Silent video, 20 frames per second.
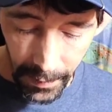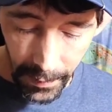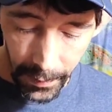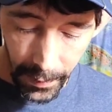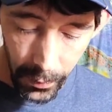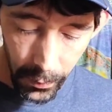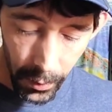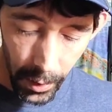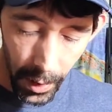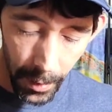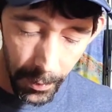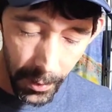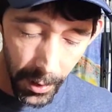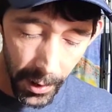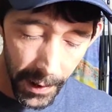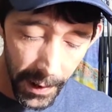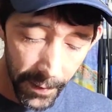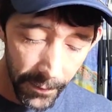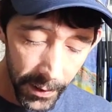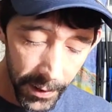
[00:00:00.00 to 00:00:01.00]
The rubber
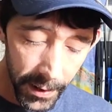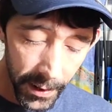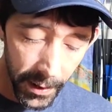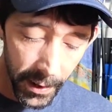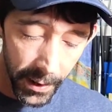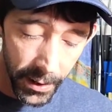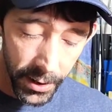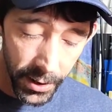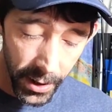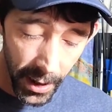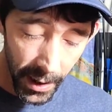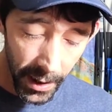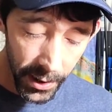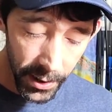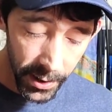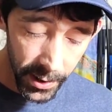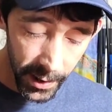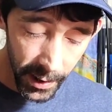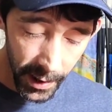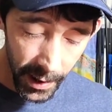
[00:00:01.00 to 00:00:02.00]
and everything
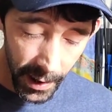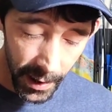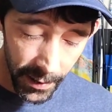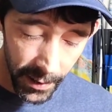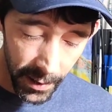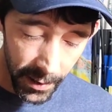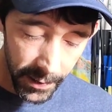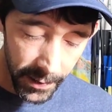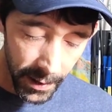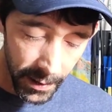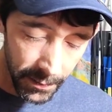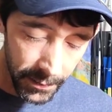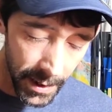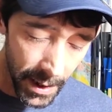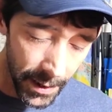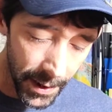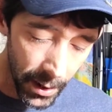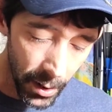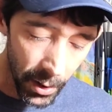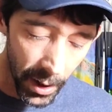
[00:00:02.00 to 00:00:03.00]
stays together.
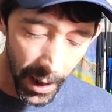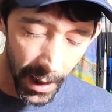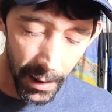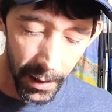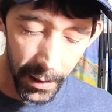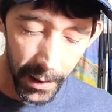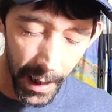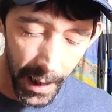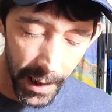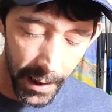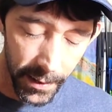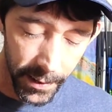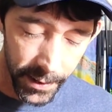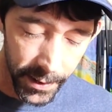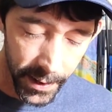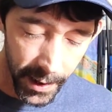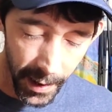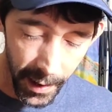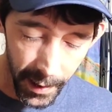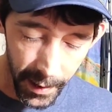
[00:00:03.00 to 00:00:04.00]
Y'all know how
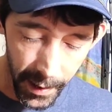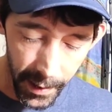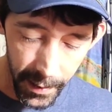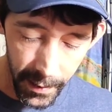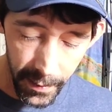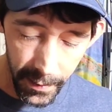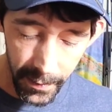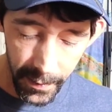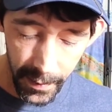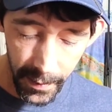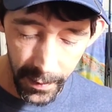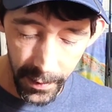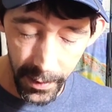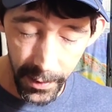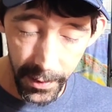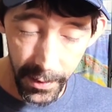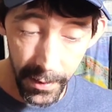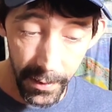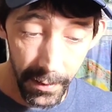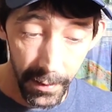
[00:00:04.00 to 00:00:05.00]
LazTech
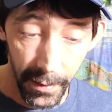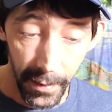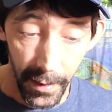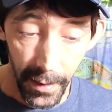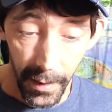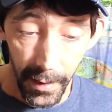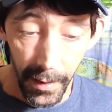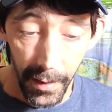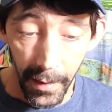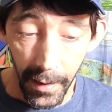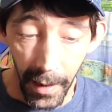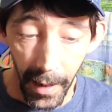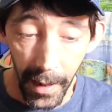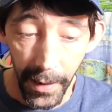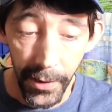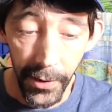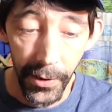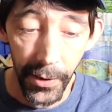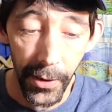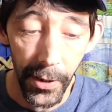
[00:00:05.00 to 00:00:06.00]
is.
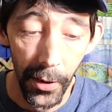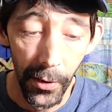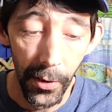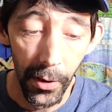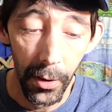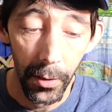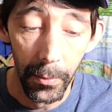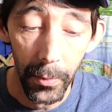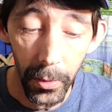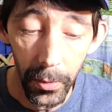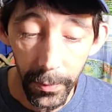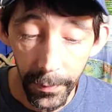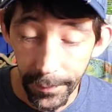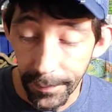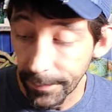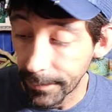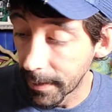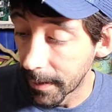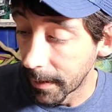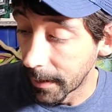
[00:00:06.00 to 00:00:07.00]
It's durable,
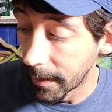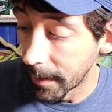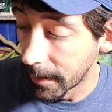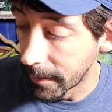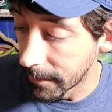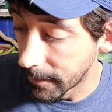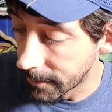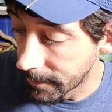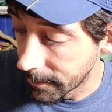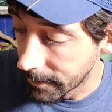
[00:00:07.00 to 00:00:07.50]
and